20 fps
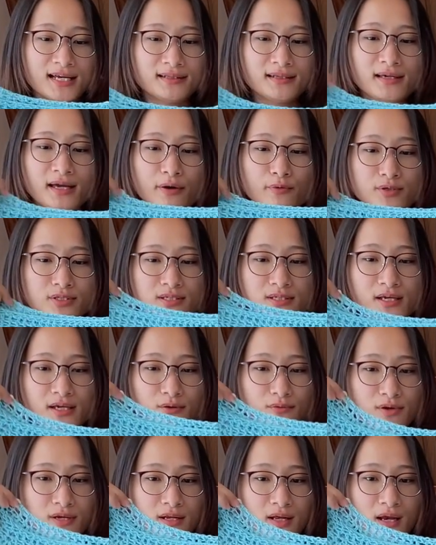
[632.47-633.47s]
I think I was
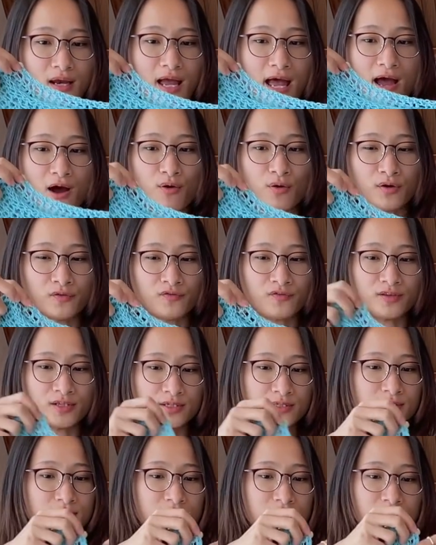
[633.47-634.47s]
like running out of
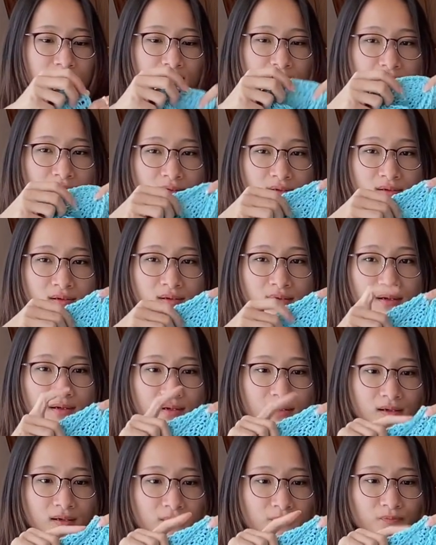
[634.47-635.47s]
this
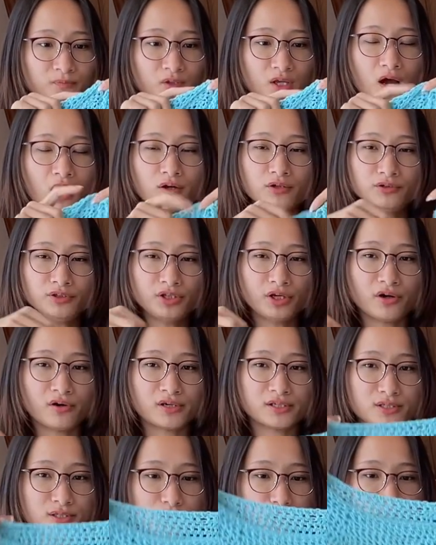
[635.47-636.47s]
cotton
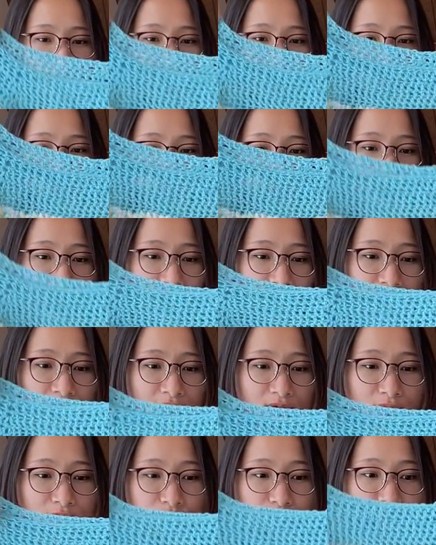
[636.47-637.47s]
yarn, so
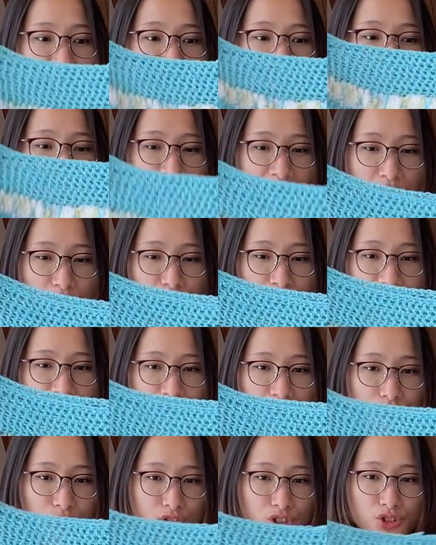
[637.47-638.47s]
it's very,
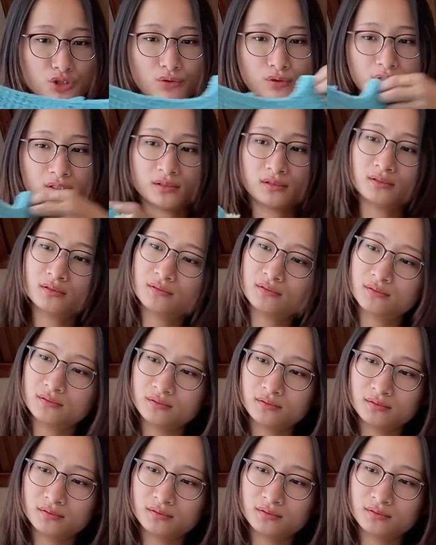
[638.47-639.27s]
very short.